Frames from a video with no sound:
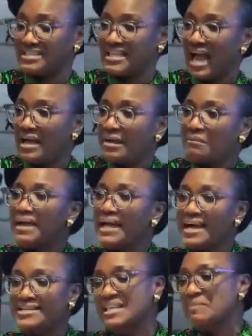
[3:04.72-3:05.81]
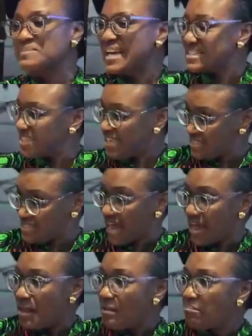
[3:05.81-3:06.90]
easier, make acceptance
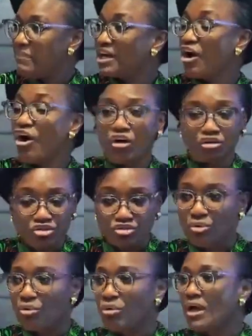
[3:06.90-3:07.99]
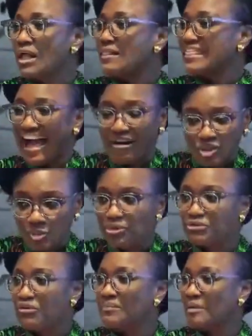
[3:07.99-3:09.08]
easier, make also the
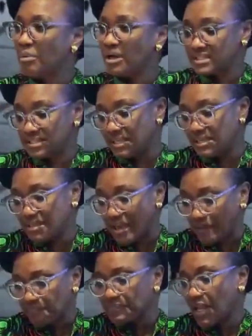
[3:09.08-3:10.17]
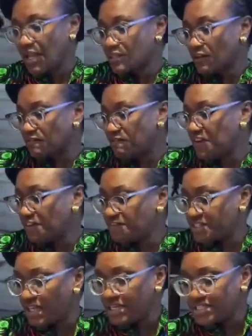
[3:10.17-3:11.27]
output from that policy easier. The
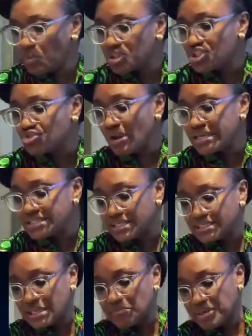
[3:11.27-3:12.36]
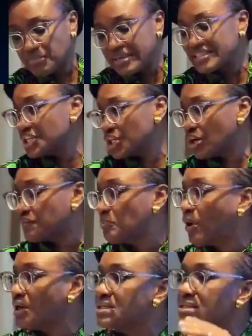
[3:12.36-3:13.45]
fifth is it will strengthen the implementation of the
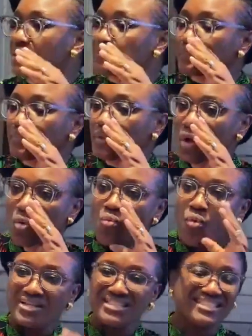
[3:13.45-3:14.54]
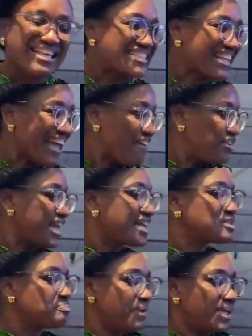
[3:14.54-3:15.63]
policy. Once there's
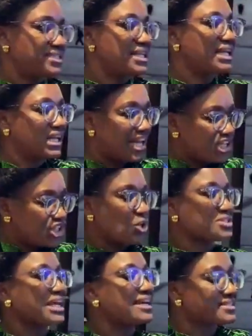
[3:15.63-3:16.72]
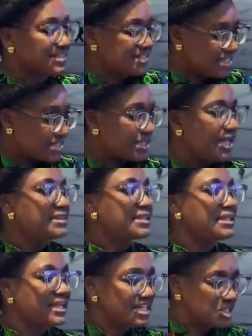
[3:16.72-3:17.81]
evidence-based, it clearly shows that there's a need.
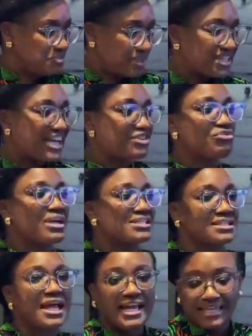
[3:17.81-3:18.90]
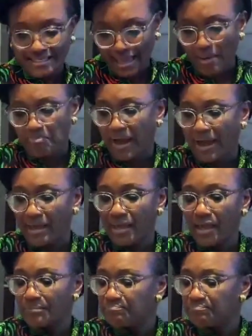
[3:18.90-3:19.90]
The need is being addressed, thereby